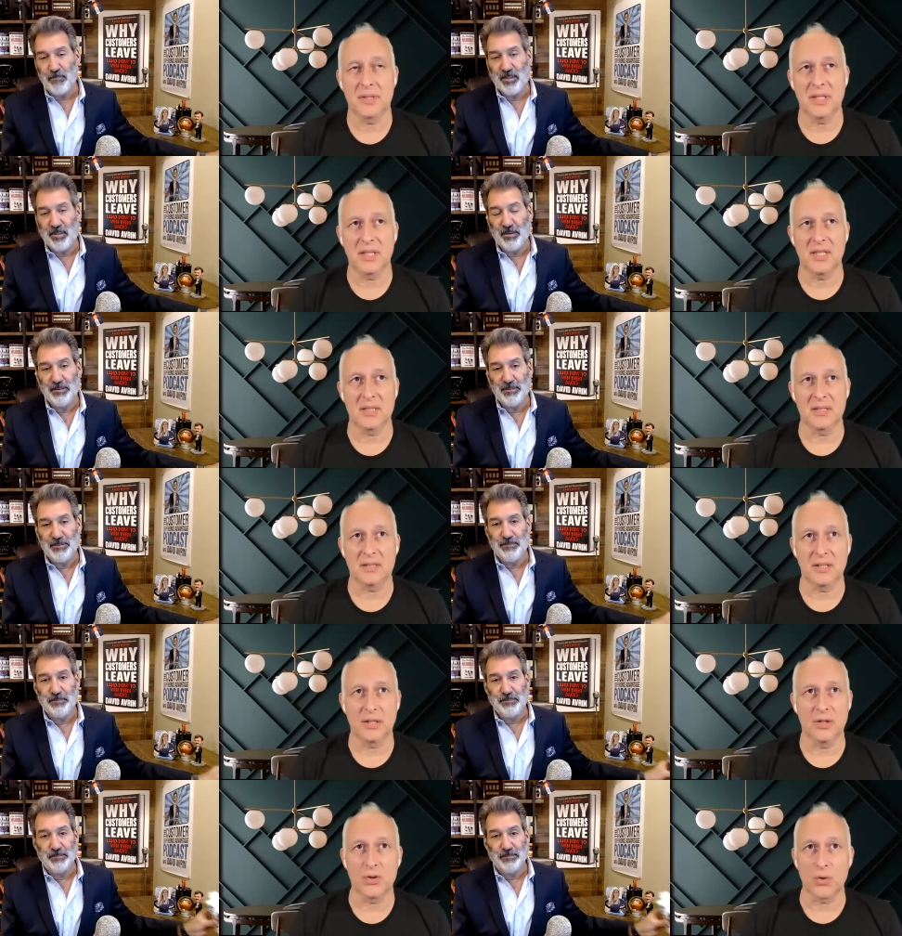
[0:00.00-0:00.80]

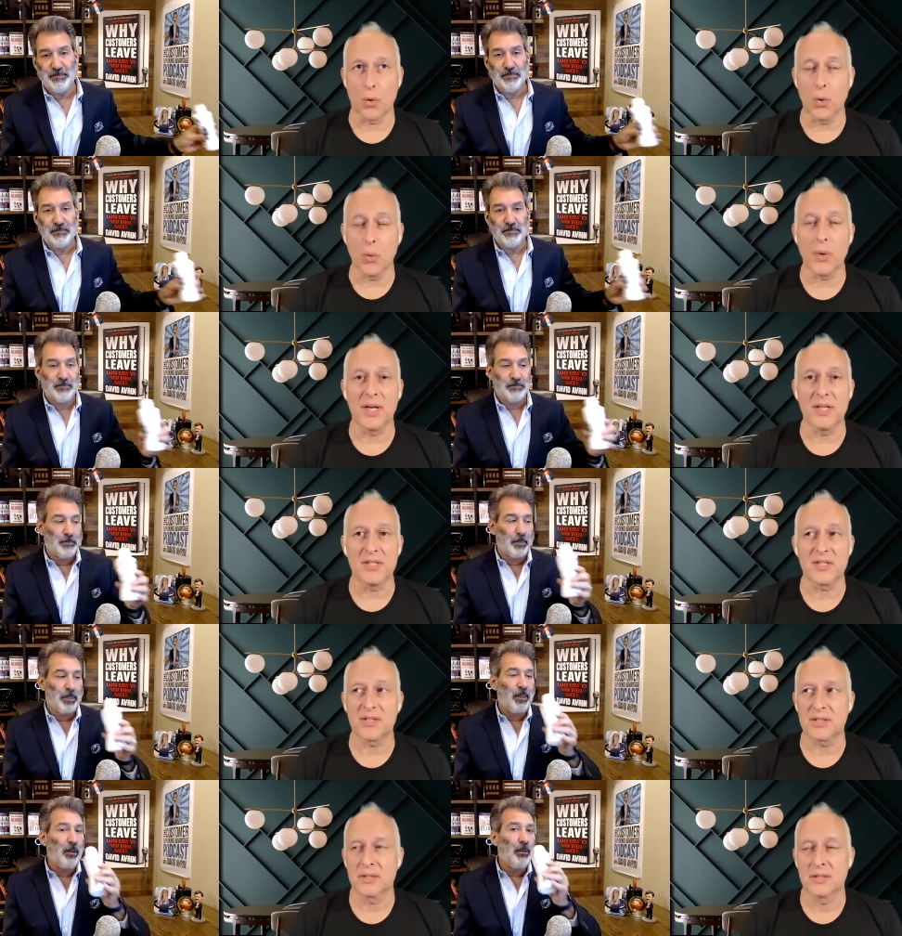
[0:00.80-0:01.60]
Speaker 1: is
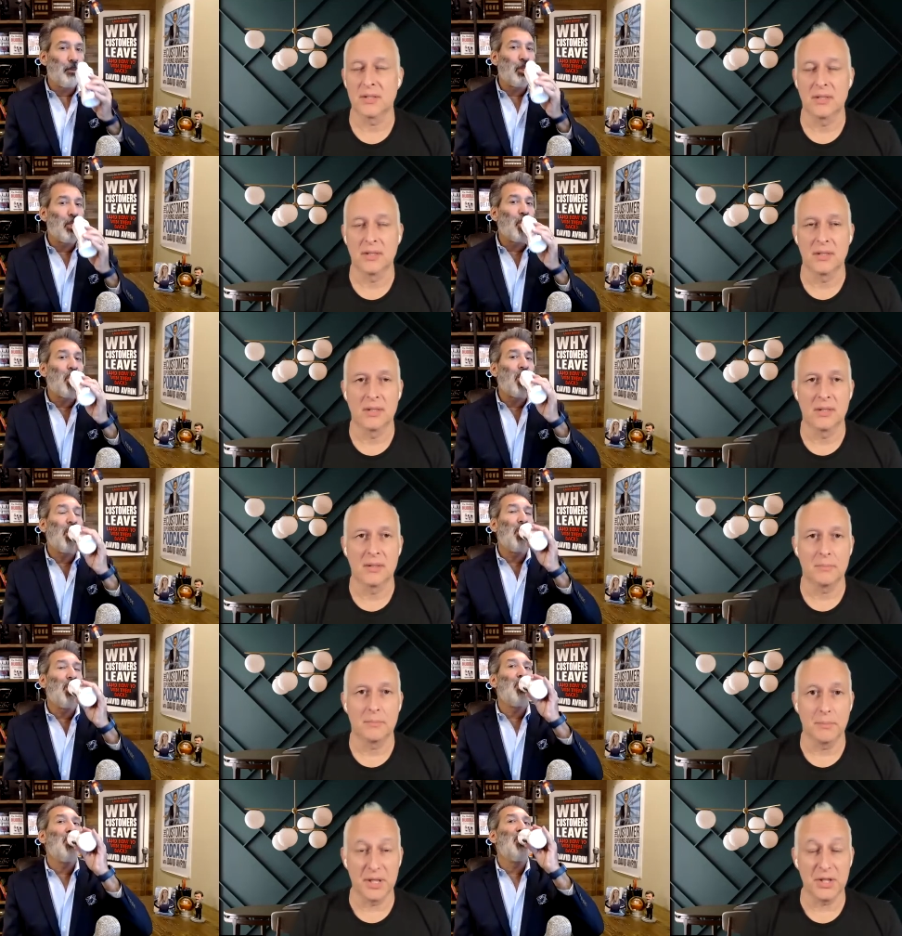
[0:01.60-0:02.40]
always
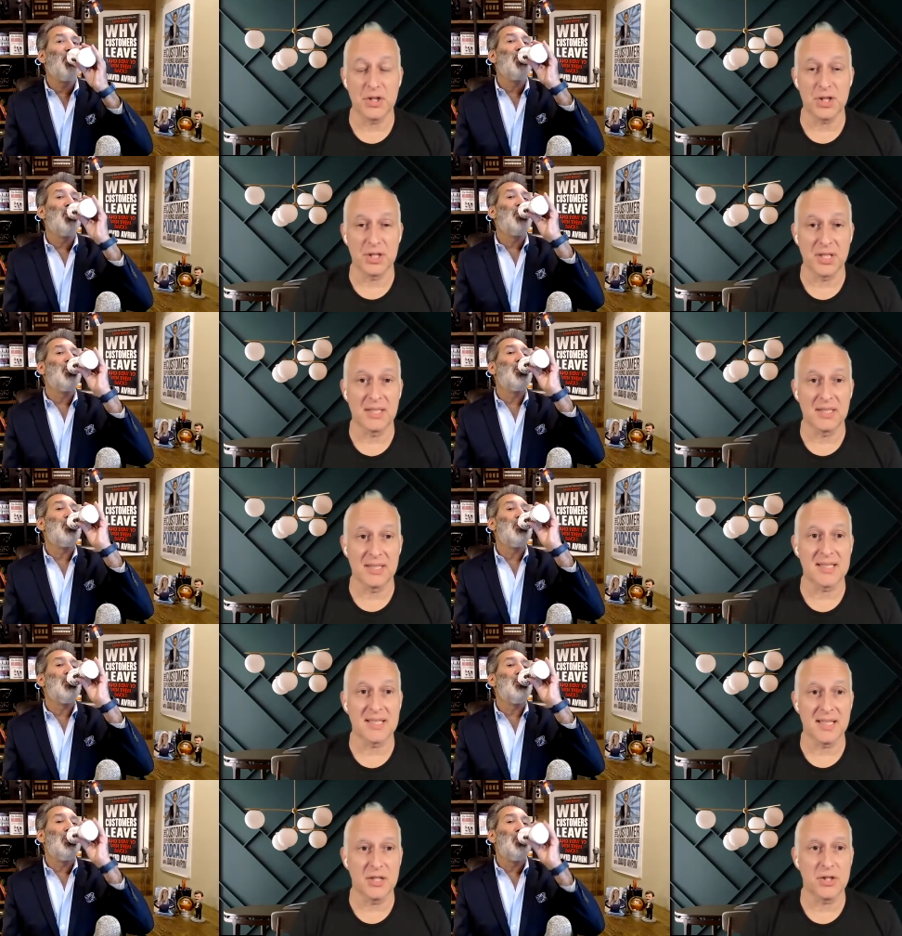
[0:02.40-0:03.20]
mentioning
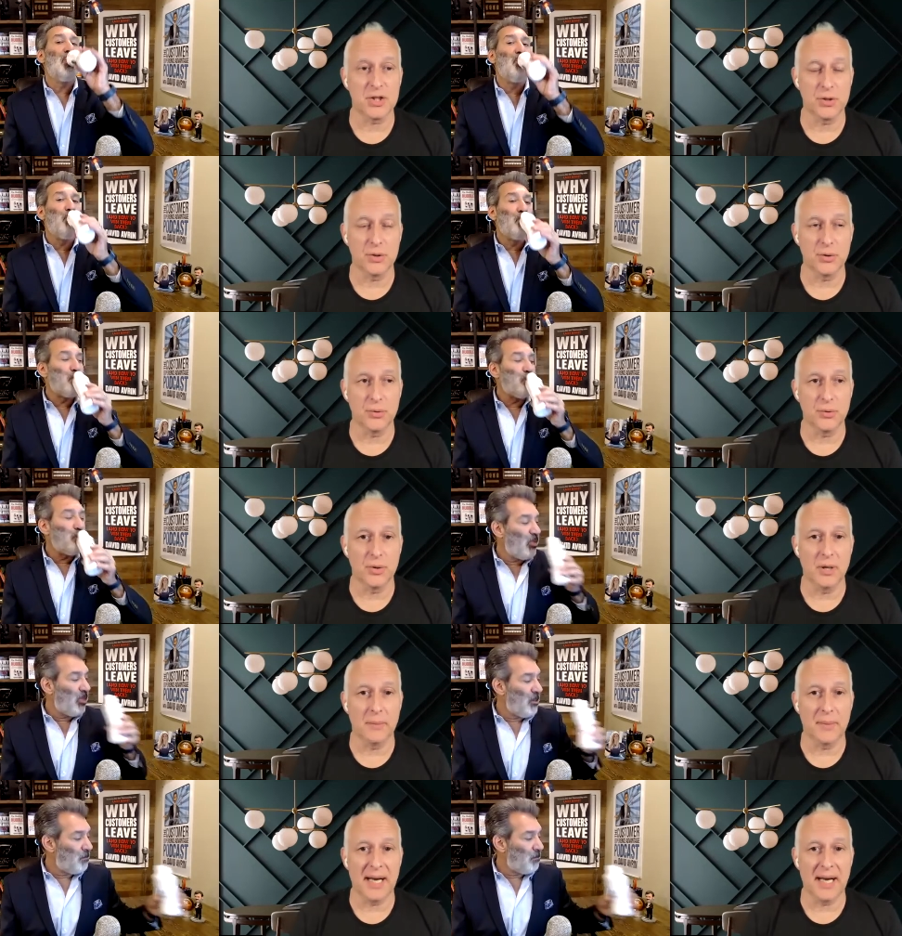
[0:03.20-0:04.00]
this issue
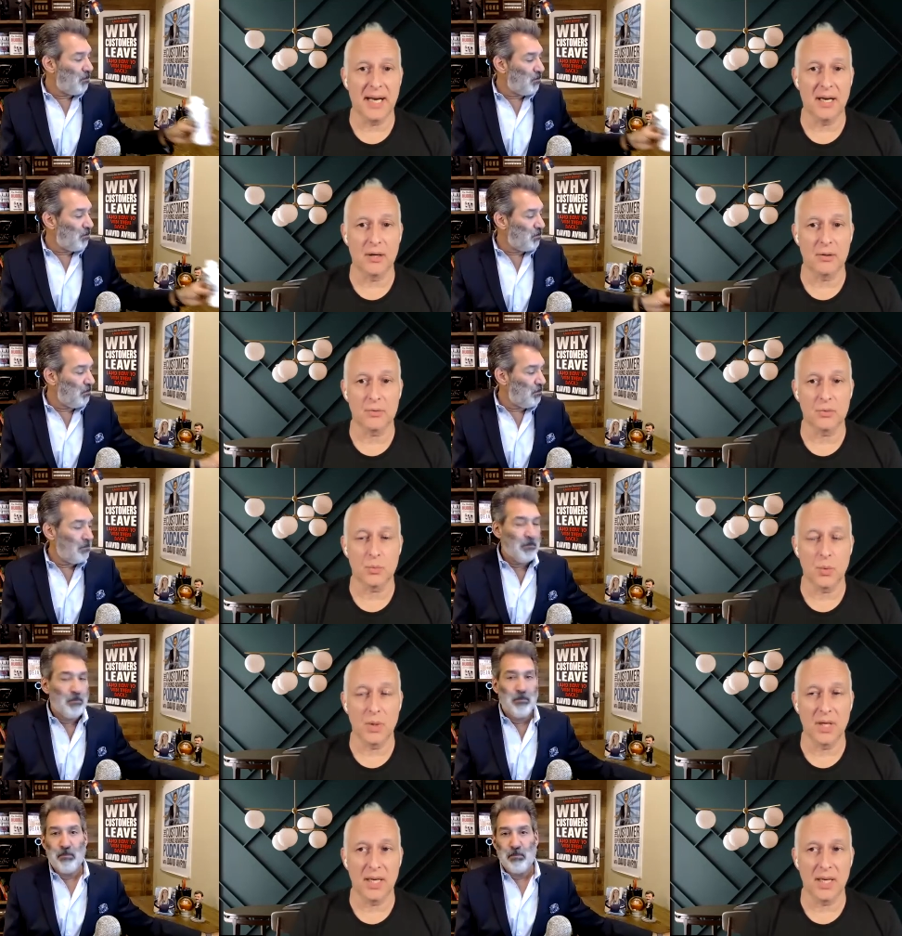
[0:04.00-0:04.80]
about
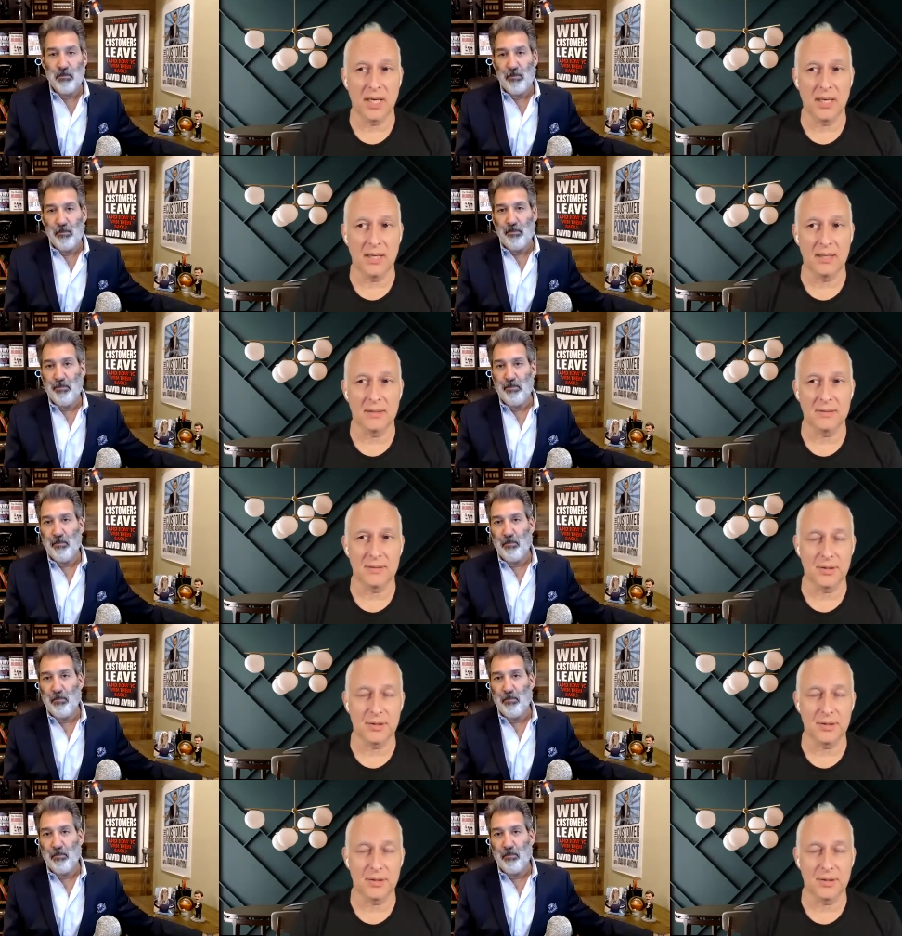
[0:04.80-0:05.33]
where